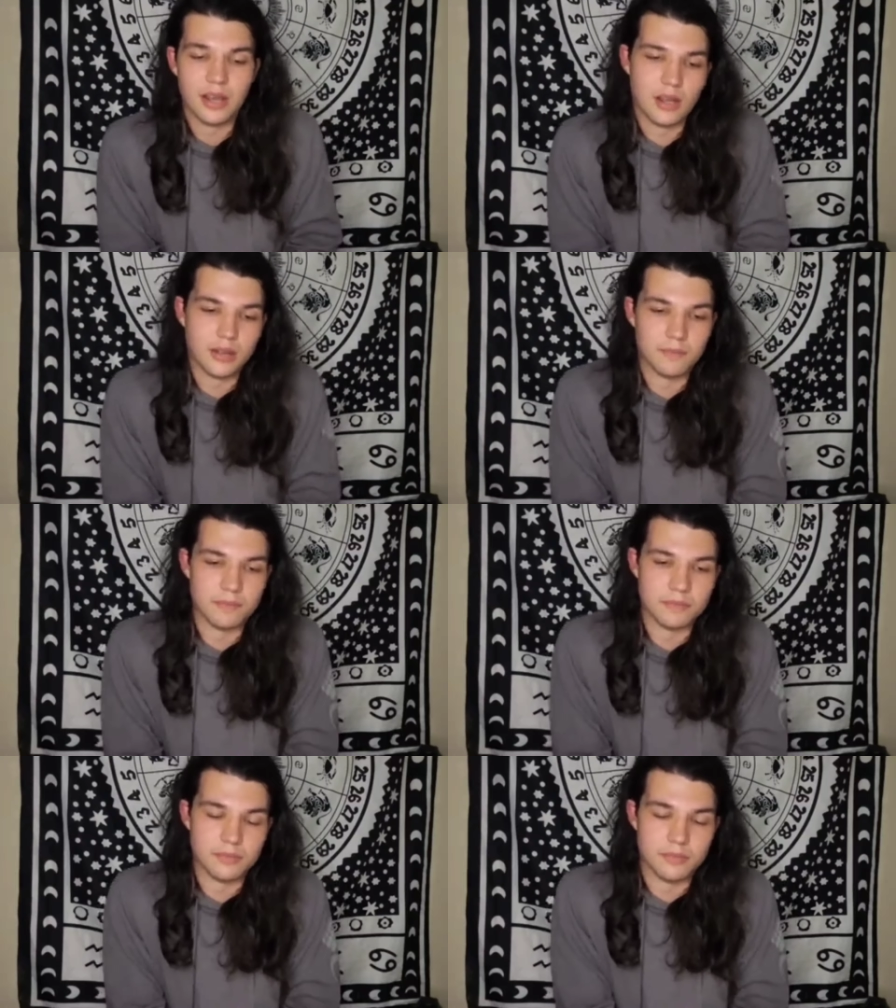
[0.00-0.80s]

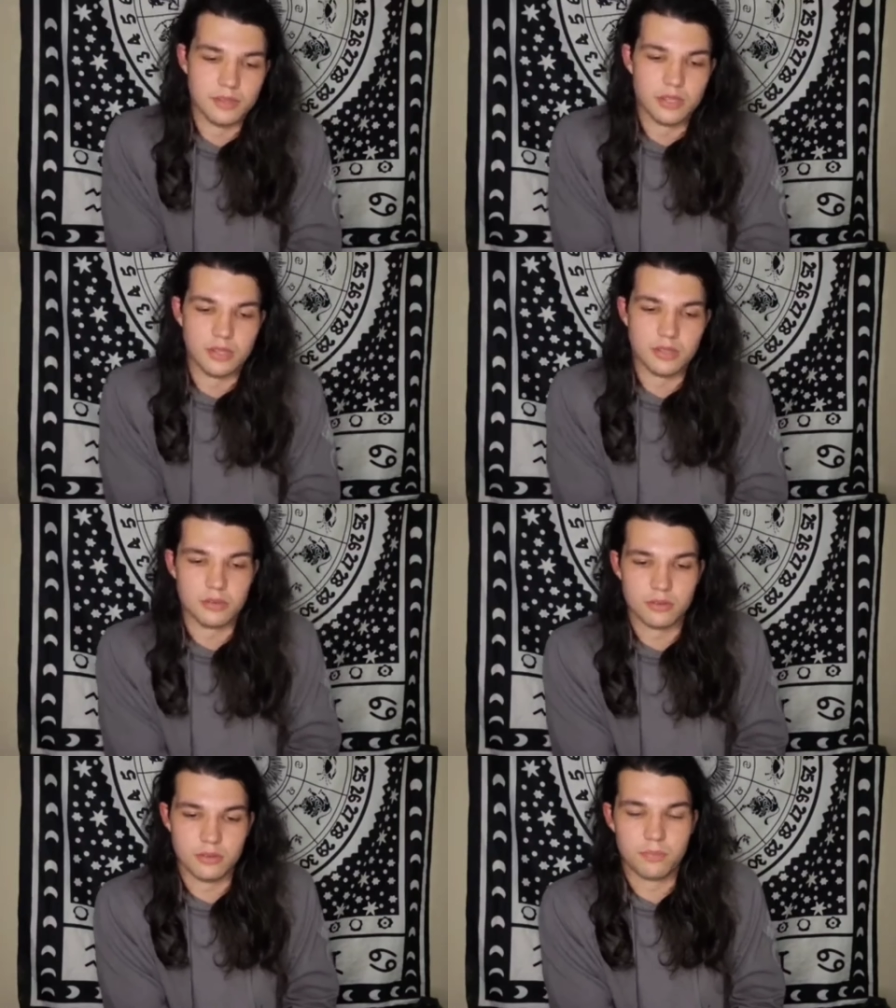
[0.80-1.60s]
um, the,
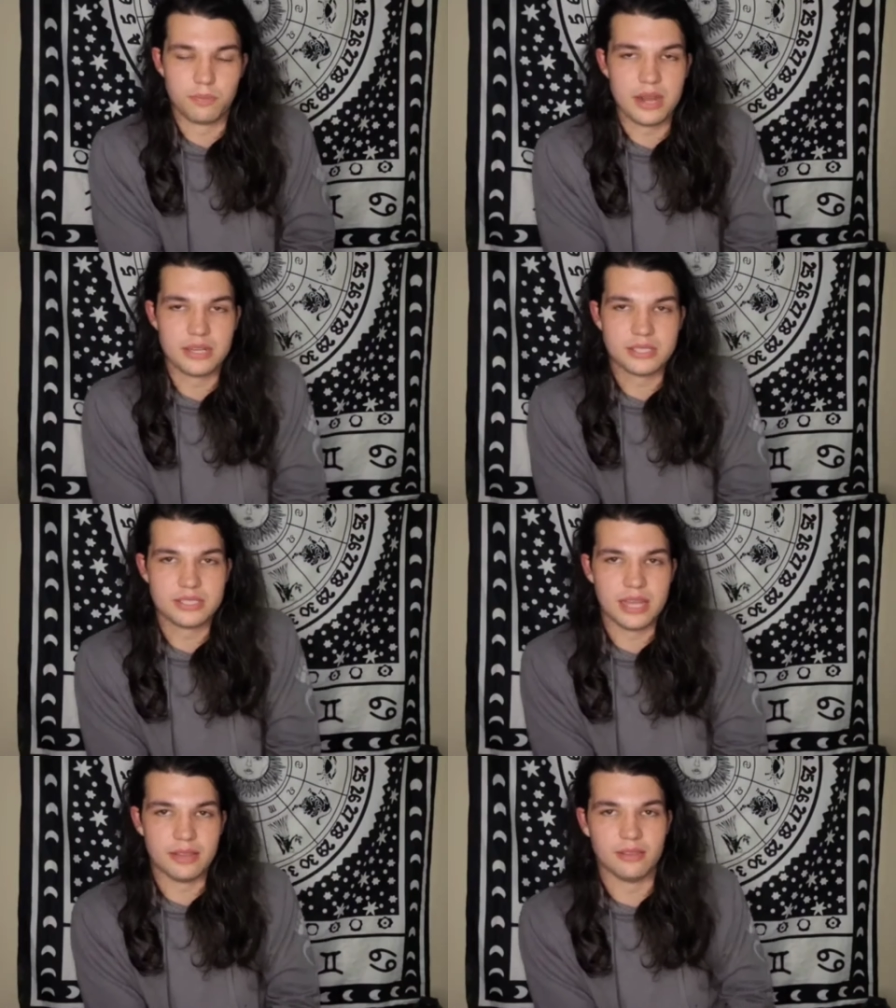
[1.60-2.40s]
the the
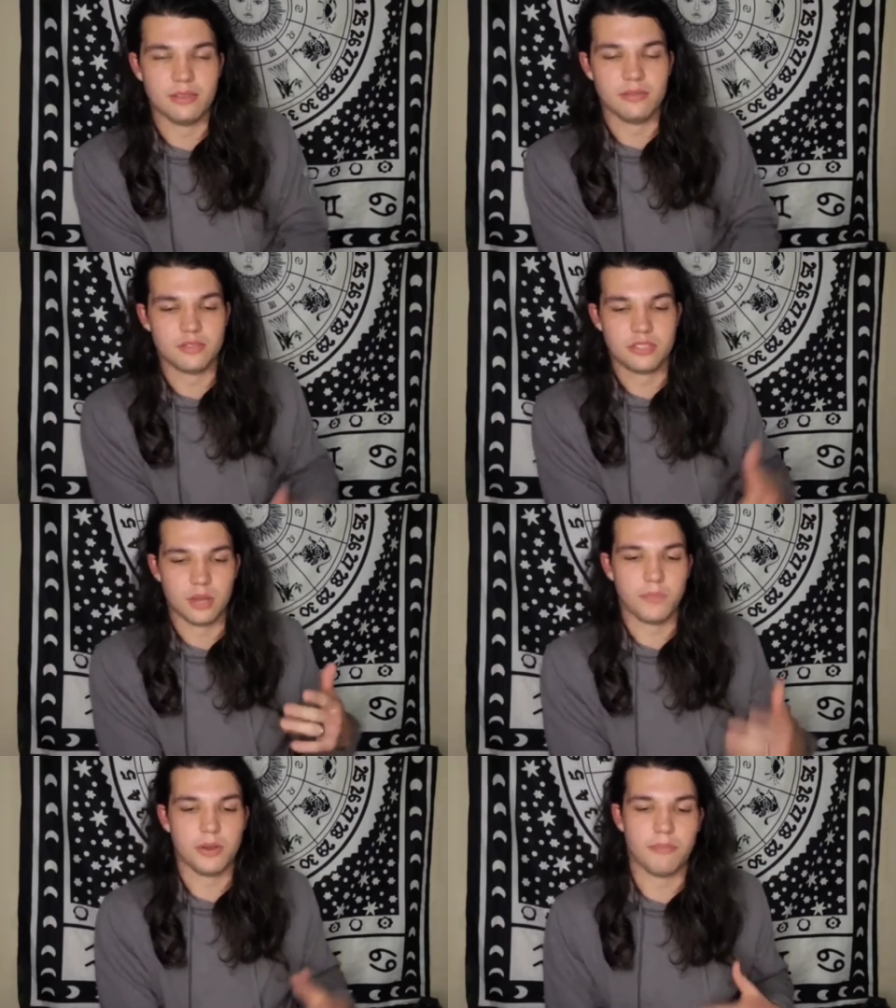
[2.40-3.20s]
products that
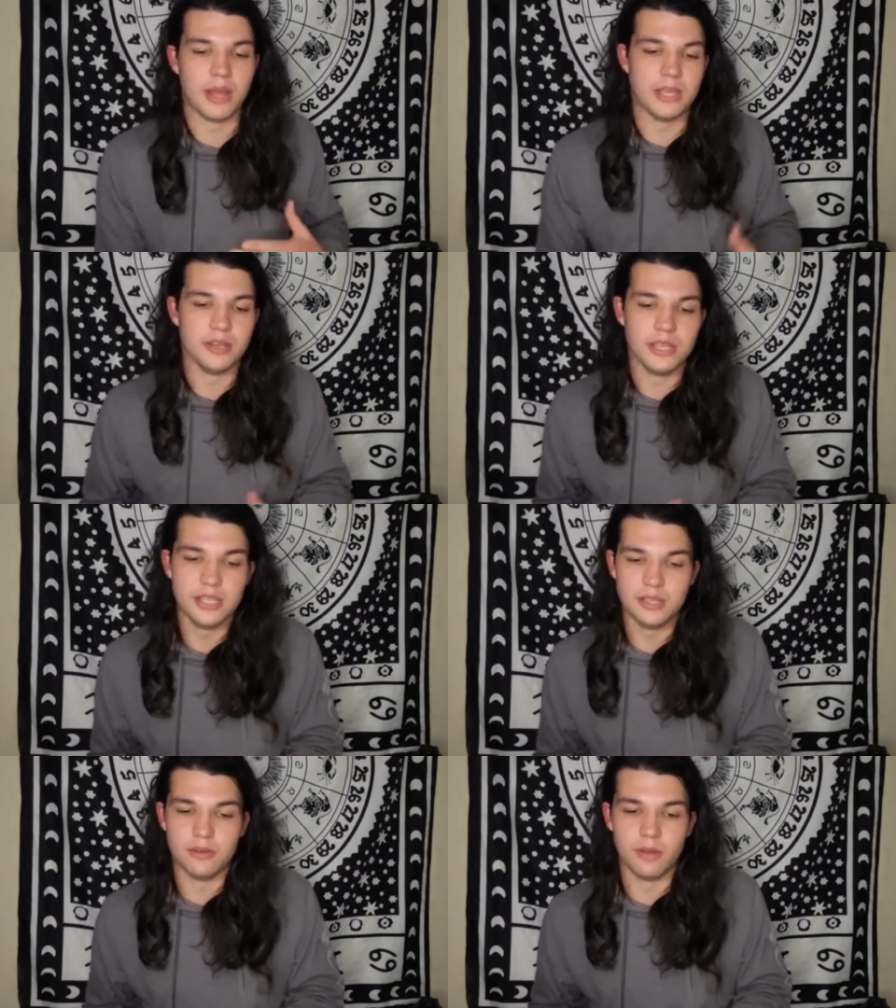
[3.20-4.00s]
someone might
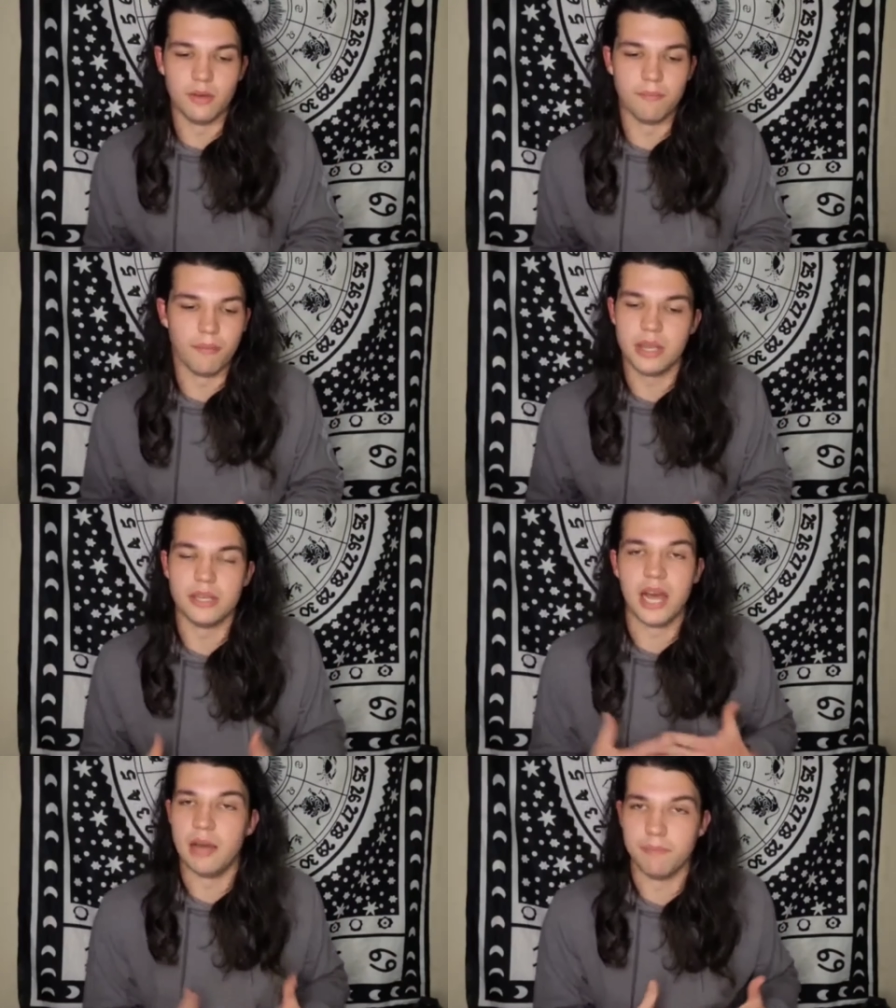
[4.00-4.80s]
need
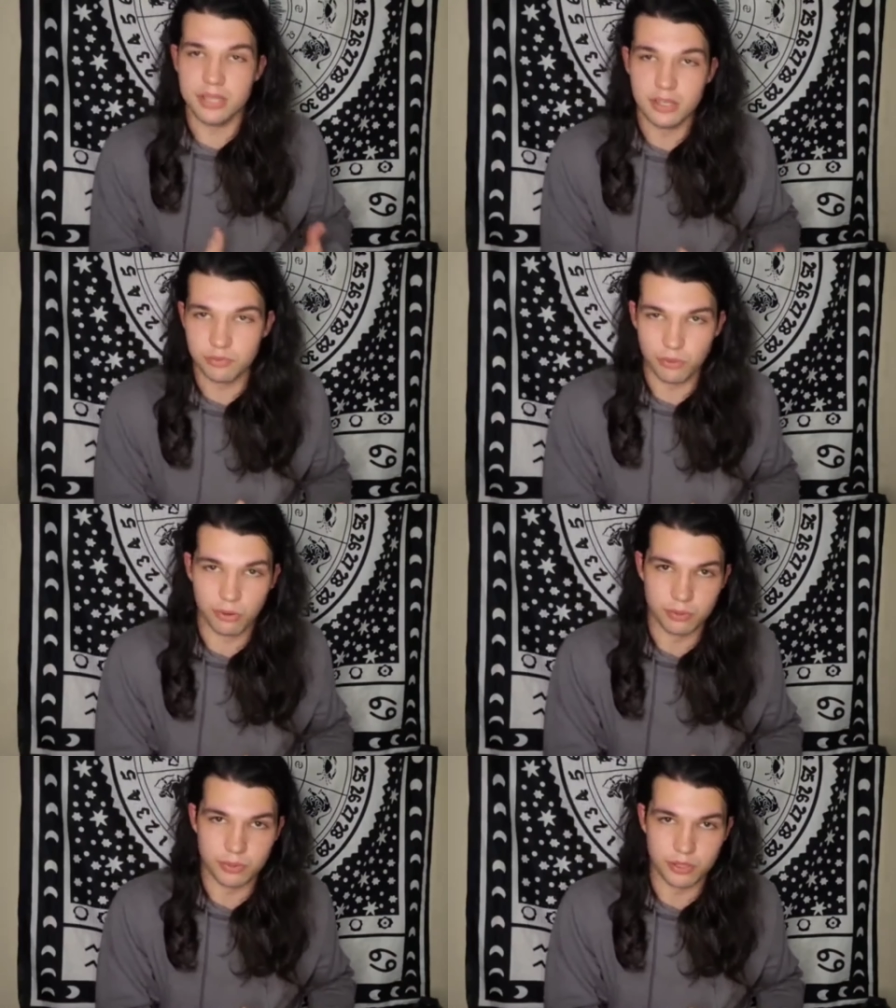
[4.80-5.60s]
might not be
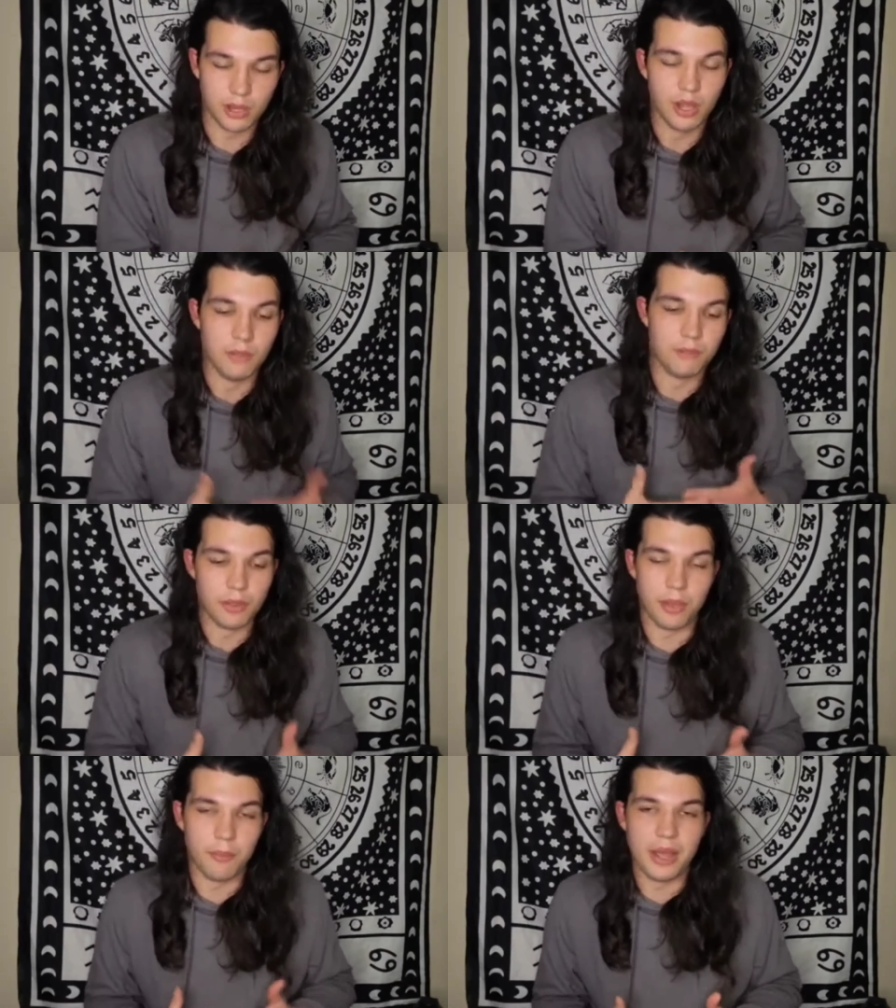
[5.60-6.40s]
affordable,
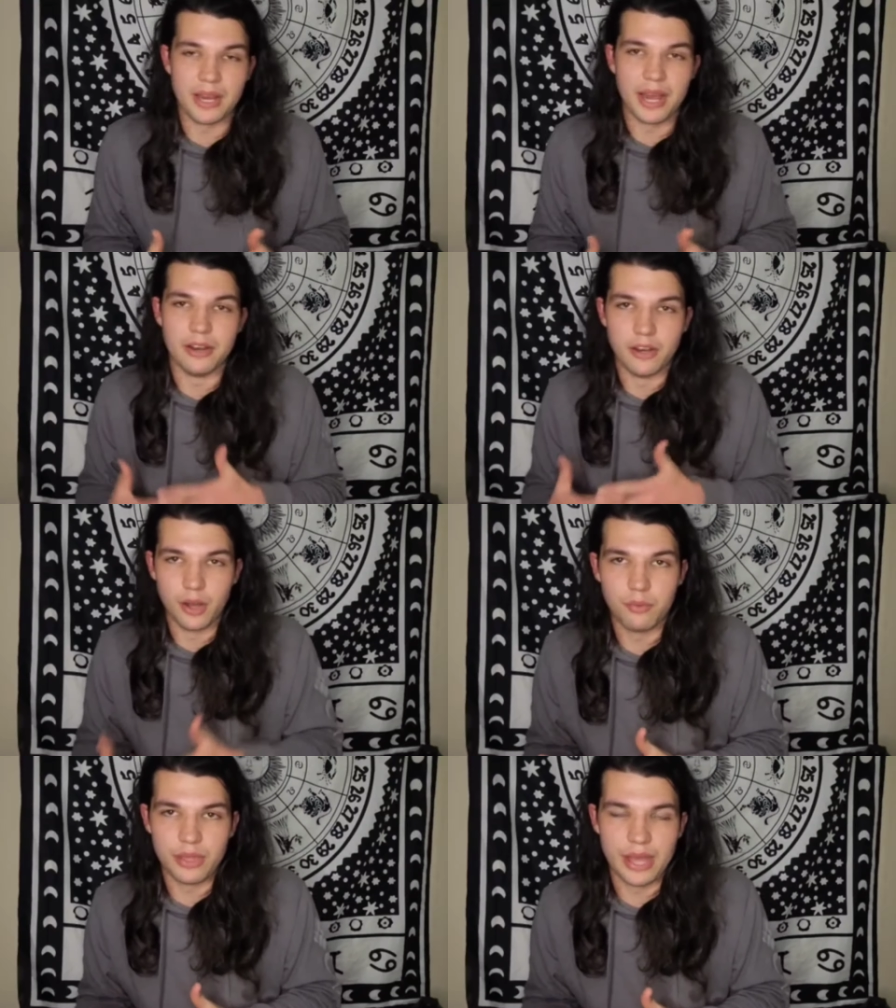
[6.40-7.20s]
but they might not
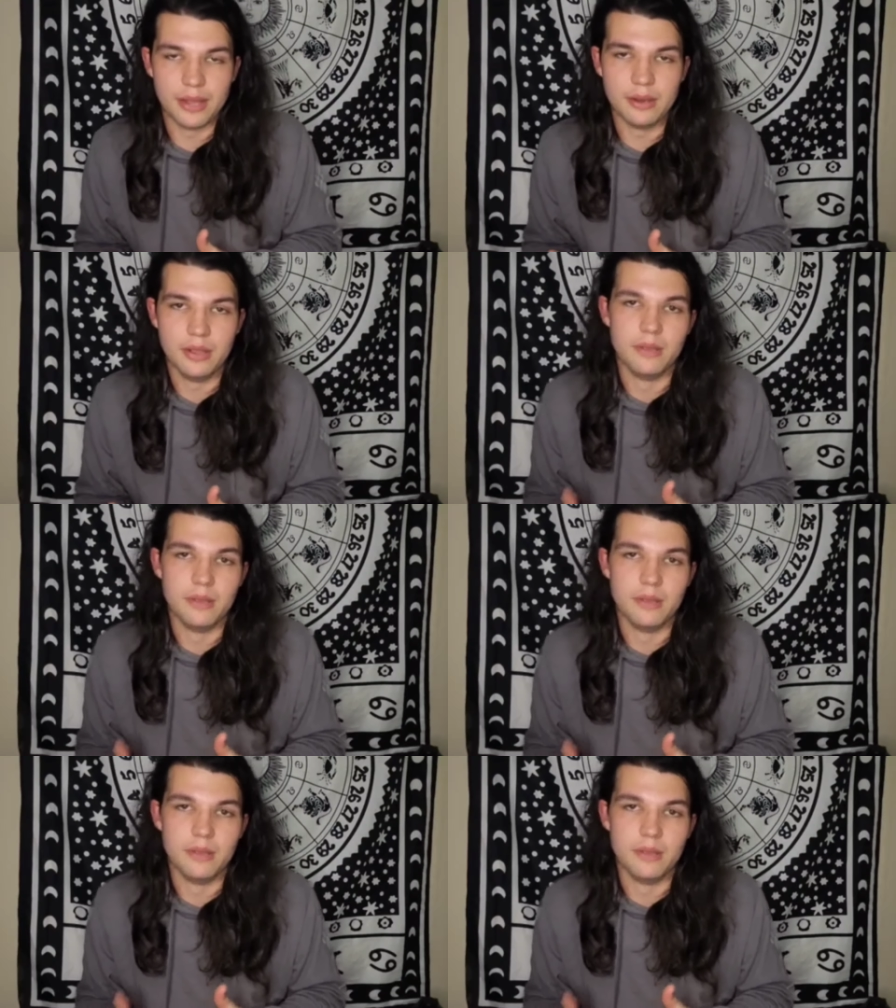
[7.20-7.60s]
know that